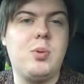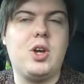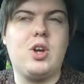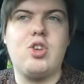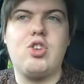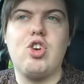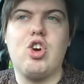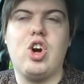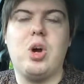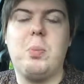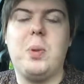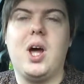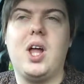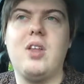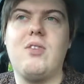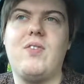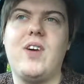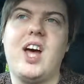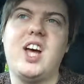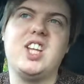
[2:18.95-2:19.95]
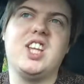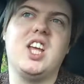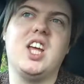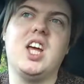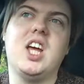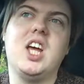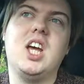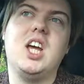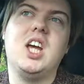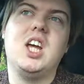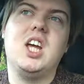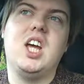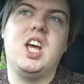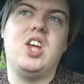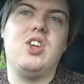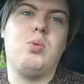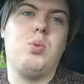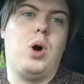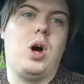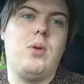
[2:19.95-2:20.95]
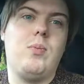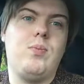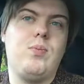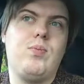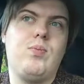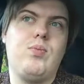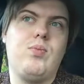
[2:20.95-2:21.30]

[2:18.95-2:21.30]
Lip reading: We could talk about the fact that it's what,